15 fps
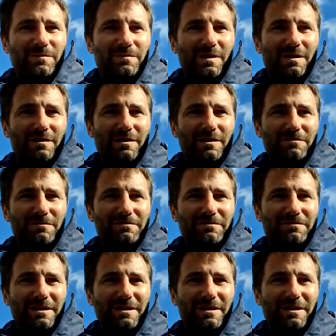I kind of
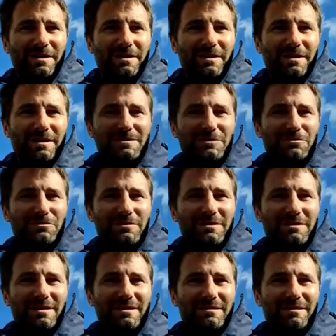keep meaning to, and
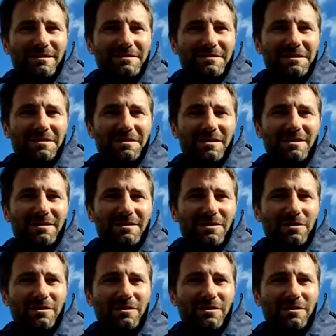then I don't know.